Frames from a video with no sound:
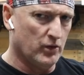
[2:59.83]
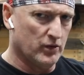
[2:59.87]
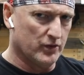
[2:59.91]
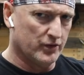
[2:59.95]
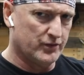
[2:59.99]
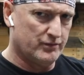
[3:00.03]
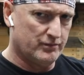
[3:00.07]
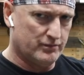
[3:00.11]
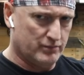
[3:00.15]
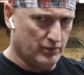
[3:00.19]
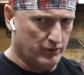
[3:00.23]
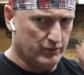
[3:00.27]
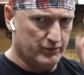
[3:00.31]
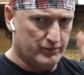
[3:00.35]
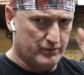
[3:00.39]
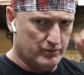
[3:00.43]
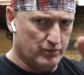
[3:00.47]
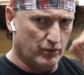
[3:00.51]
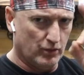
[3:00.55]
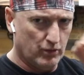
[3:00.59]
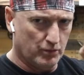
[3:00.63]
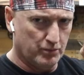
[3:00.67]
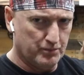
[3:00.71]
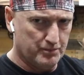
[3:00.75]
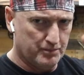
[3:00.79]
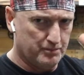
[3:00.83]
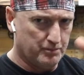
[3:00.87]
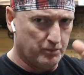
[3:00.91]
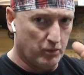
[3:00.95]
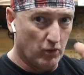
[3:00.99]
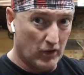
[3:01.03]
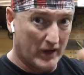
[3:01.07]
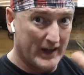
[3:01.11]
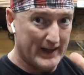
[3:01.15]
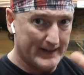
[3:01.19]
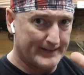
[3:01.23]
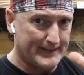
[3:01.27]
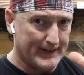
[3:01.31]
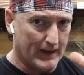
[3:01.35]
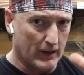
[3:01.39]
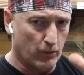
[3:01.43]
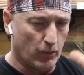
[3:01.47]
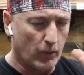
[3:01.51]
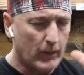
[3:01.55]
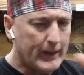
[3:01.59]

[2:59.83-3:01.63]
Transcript: We'll, we'll, we'll, we'll get there,